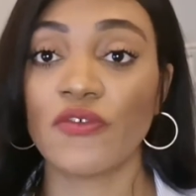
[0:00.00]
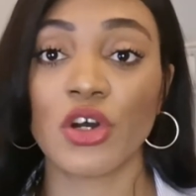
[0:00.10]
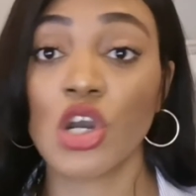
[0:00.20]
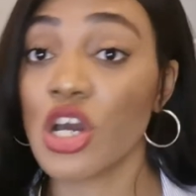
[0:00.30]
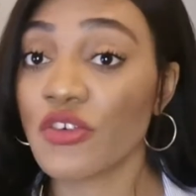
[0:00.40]

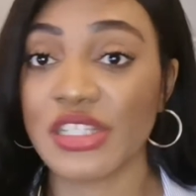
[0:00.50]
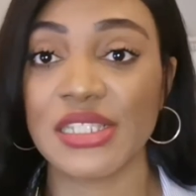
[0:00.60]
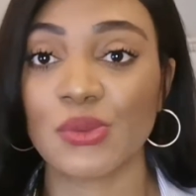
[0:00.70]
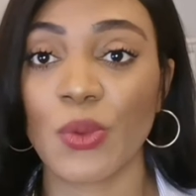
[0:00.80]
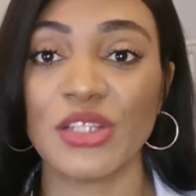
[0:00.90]

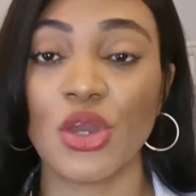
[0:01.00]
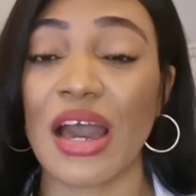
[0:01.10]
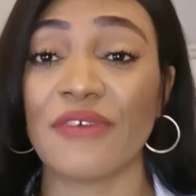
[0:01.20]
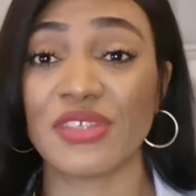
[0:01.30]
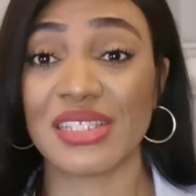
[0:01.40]
occurrence when you
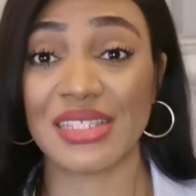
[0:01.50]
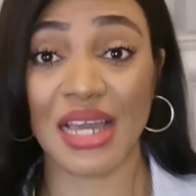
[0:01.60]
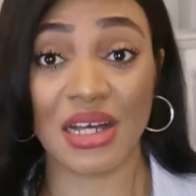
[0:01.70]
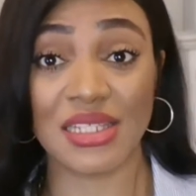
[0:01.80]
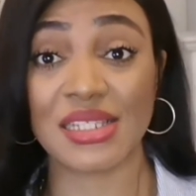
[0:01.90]
have to
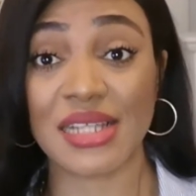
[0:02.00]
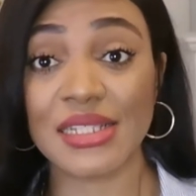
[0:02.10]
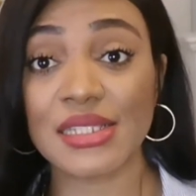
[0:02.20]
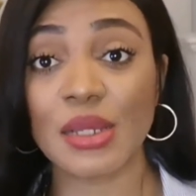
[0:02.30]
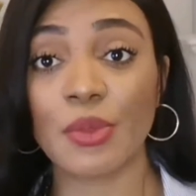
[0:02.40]

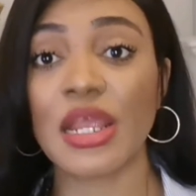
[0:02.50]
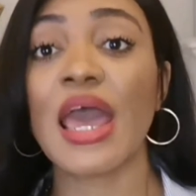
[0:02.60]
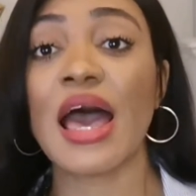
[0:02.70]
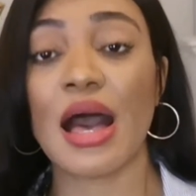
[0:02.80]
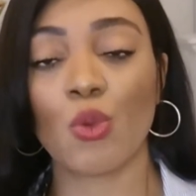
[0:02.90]
understand someone,
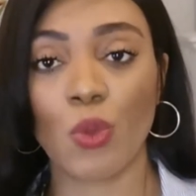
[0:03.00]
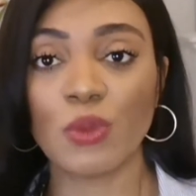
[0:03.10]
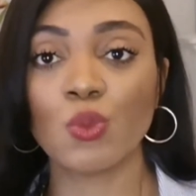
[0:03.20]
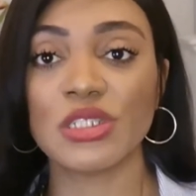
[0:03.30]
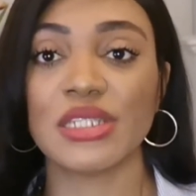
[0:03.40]
and
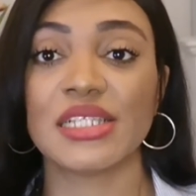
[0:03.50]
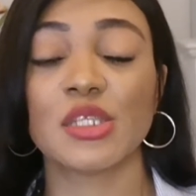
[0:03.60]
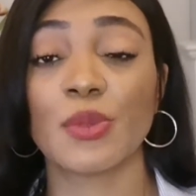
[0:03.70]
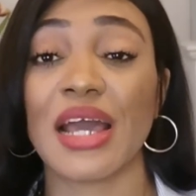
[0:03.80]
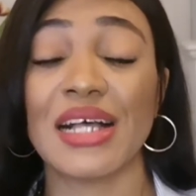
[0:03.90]
when one day
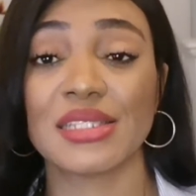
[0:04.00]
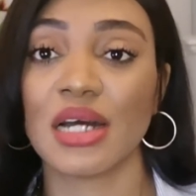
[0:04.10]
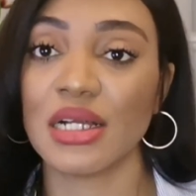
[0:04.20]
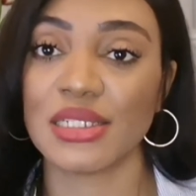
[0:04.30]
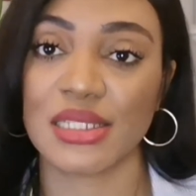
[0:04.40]
someone has
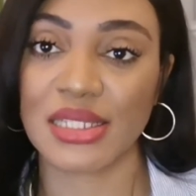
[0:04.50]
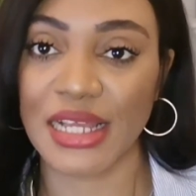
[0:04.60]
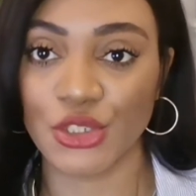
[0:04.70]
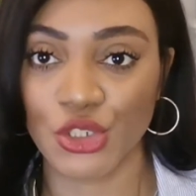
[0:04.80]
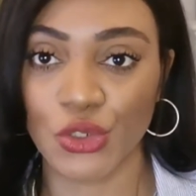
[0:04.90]
to
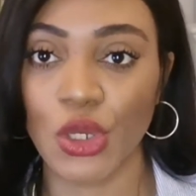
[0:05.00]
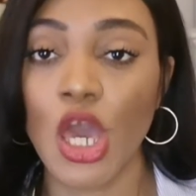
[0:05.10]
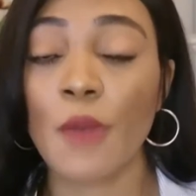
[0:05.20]
understand you.